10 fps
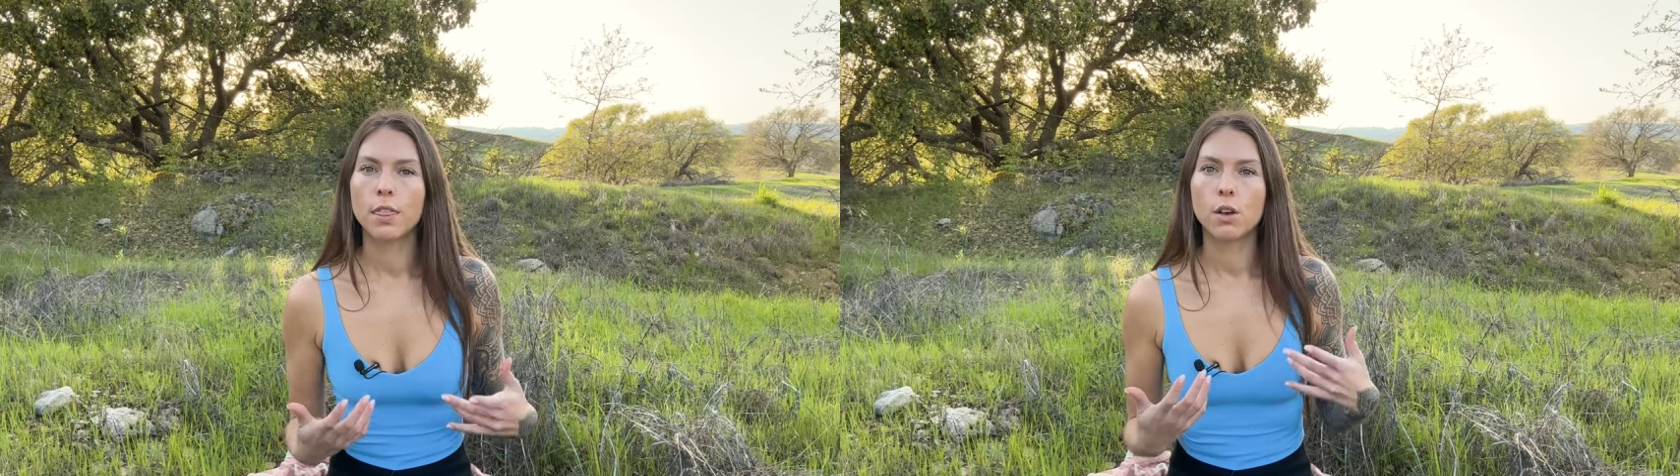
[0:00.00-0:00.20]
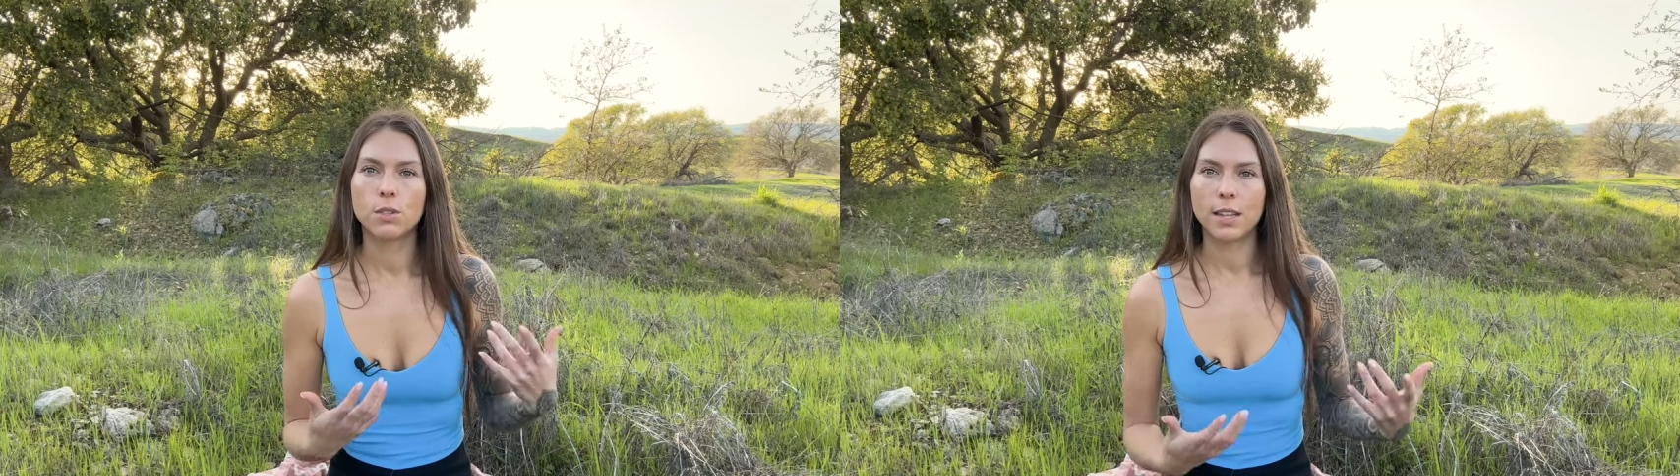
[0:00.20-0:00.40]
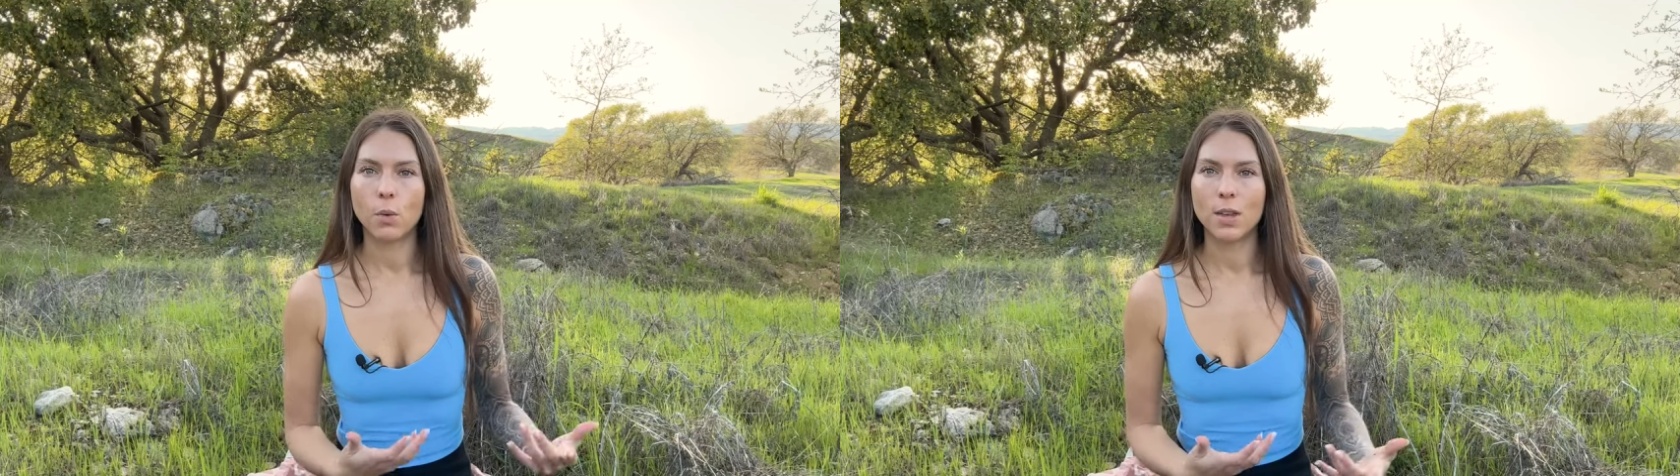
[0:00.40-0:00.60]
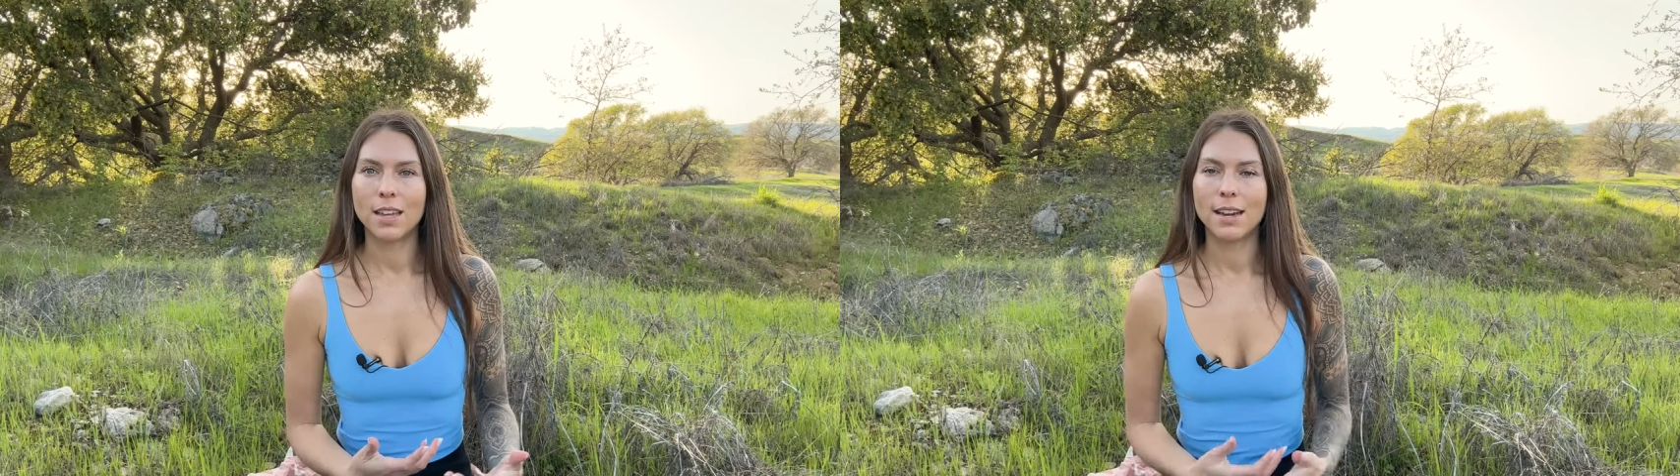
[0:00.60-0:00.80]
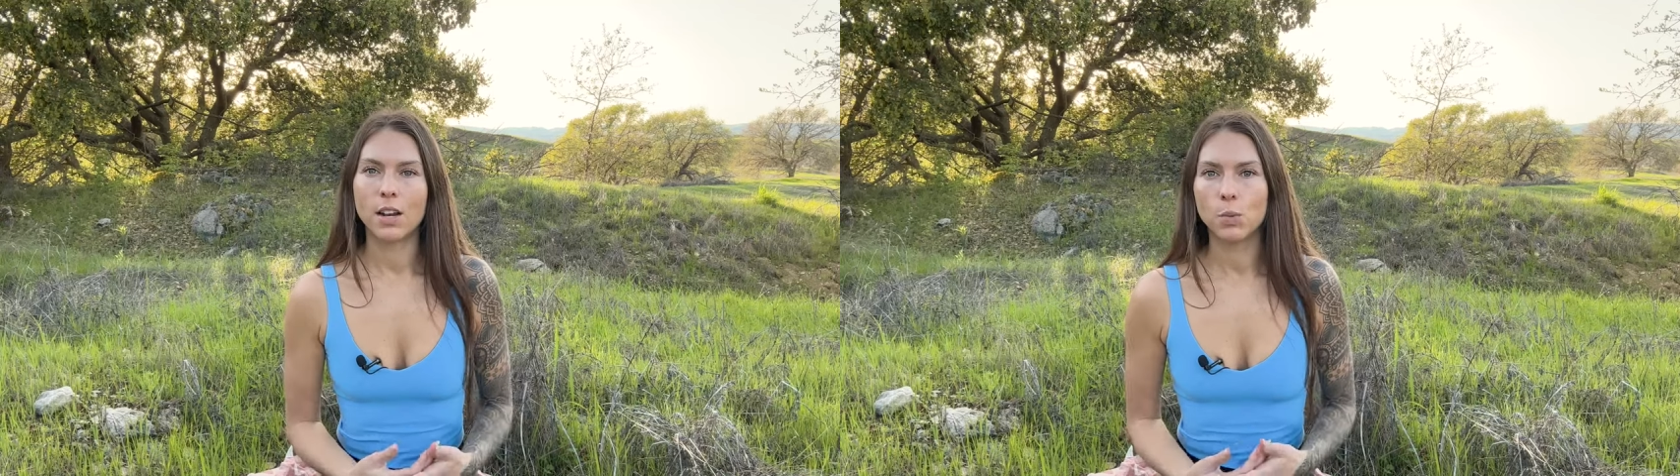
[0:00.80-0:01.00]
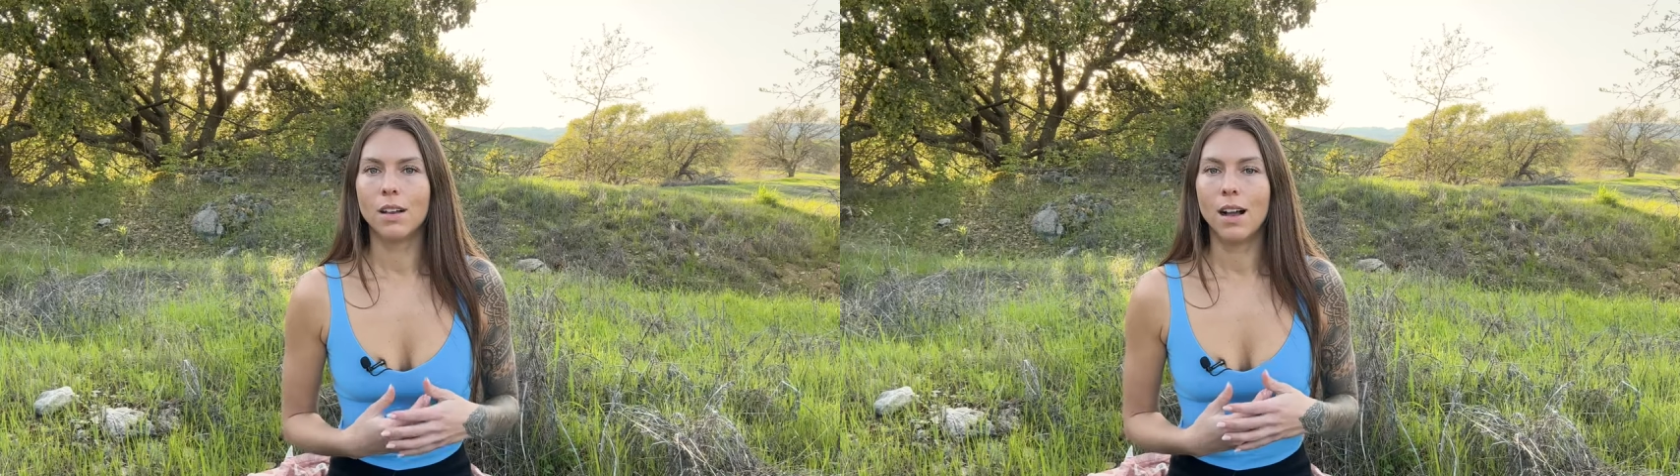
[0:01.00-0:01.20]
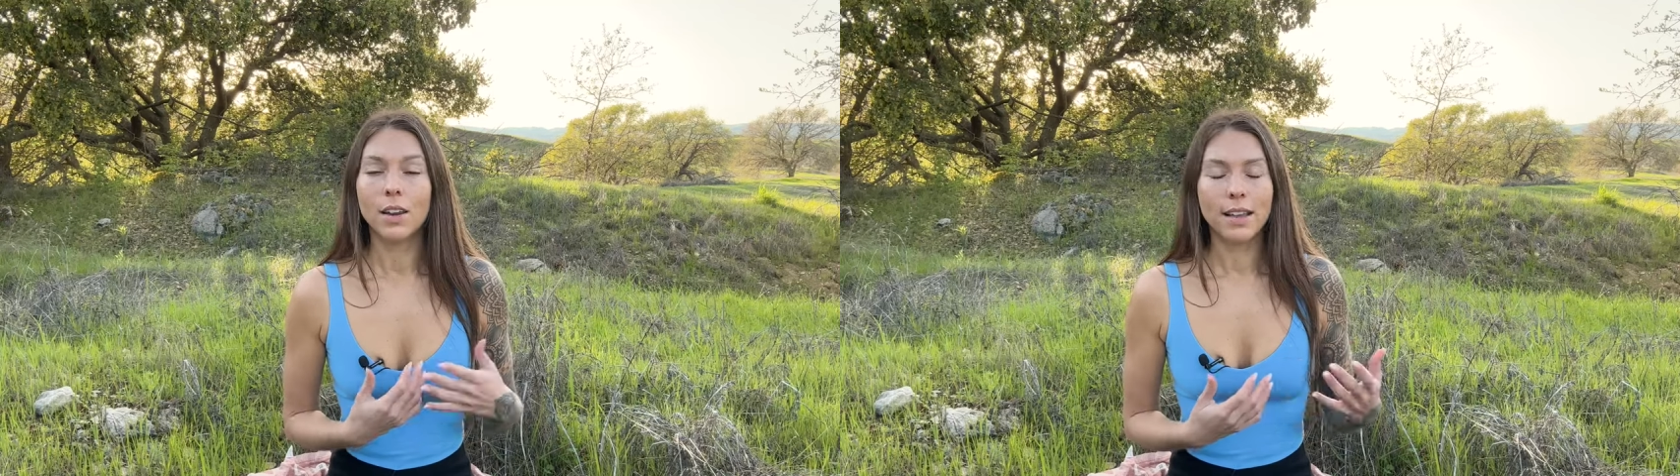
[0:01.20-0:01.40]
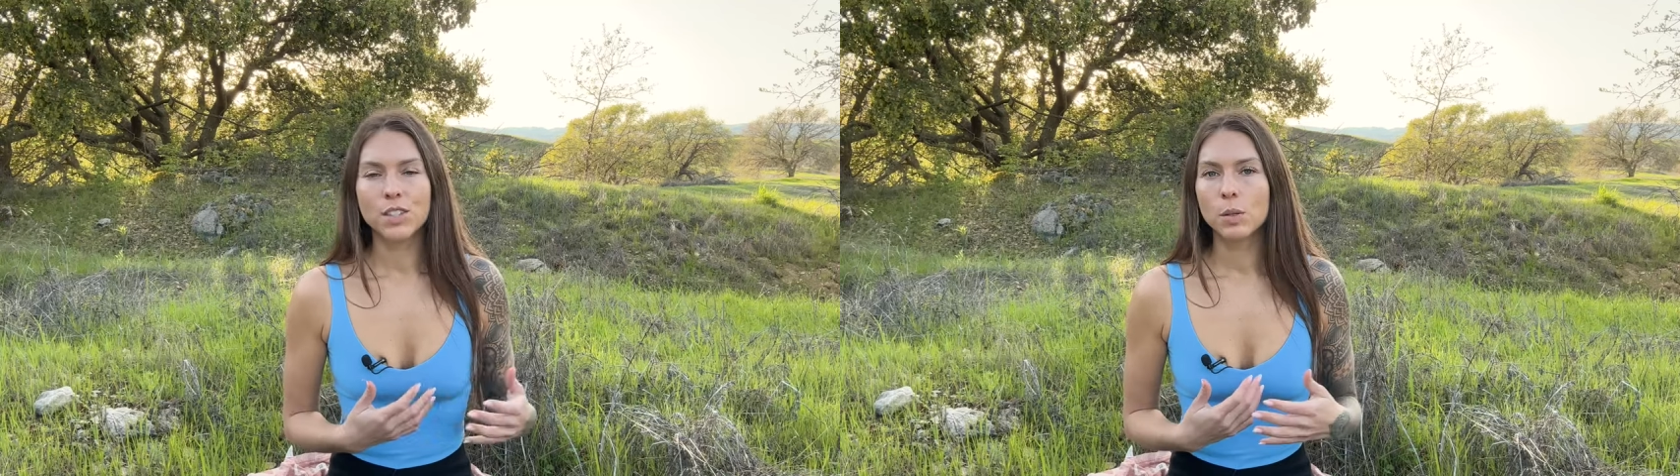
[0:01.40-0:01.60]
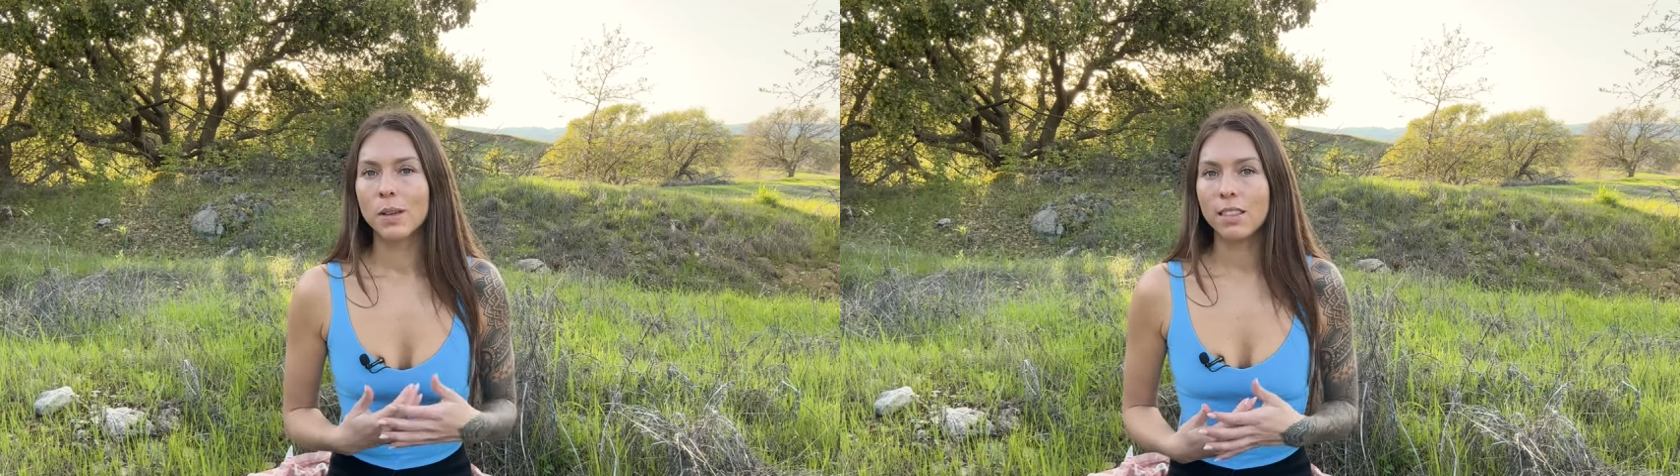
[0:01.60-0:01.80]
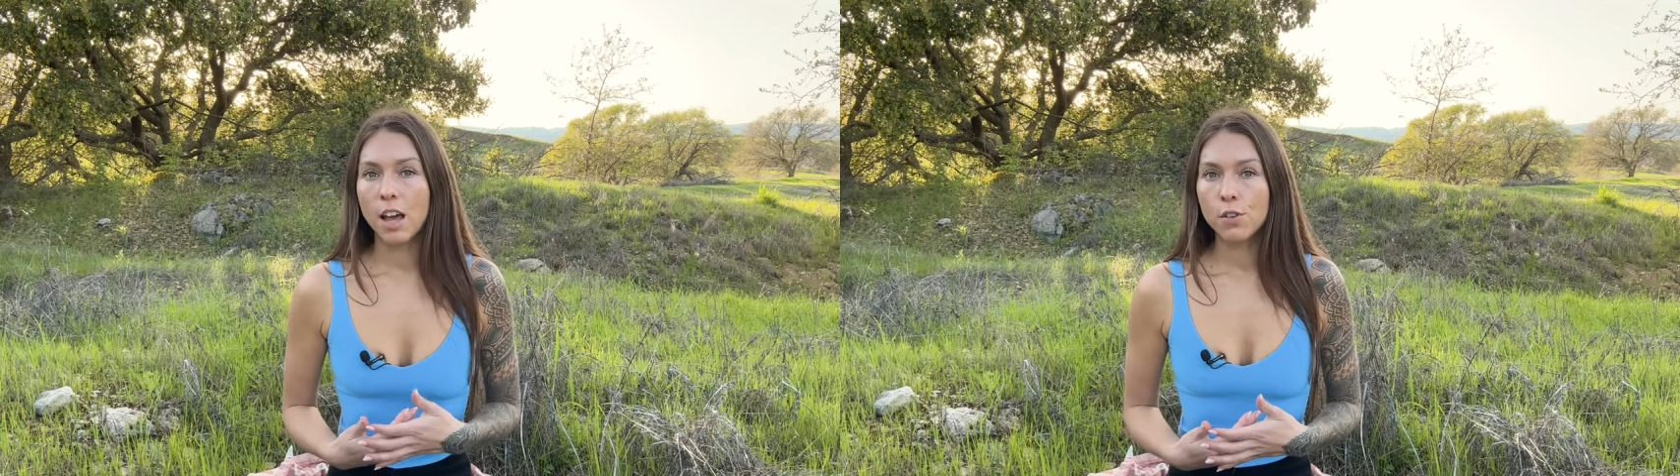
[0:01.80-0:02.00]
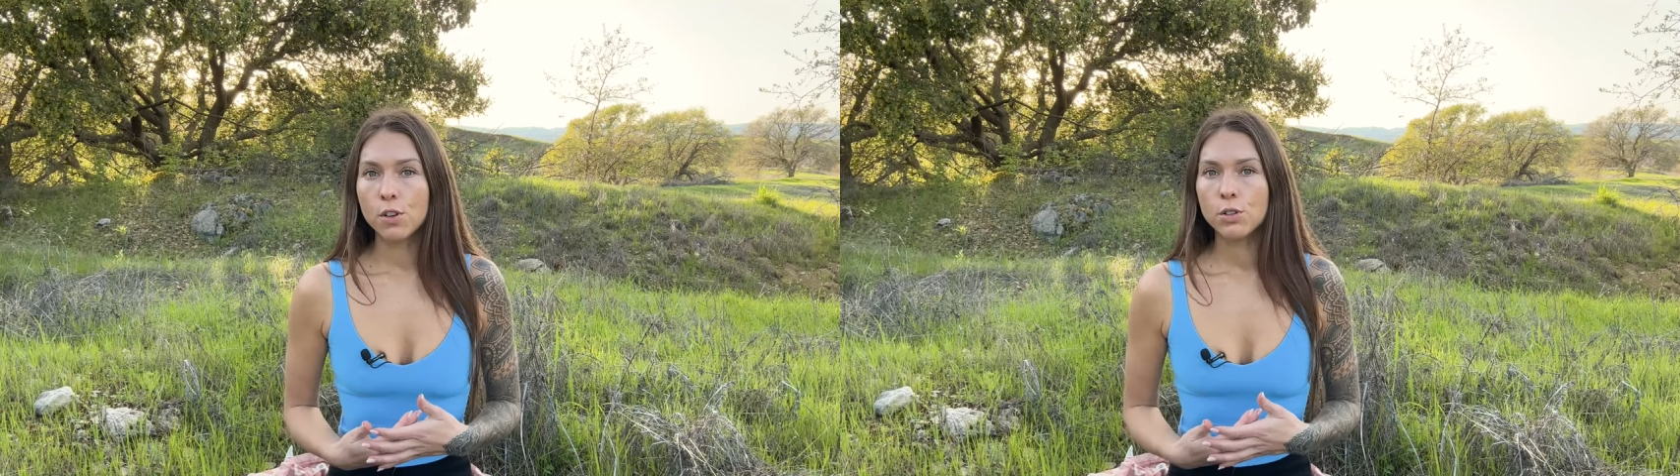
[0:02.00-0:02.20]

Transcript: those that we connect with on an intimate level.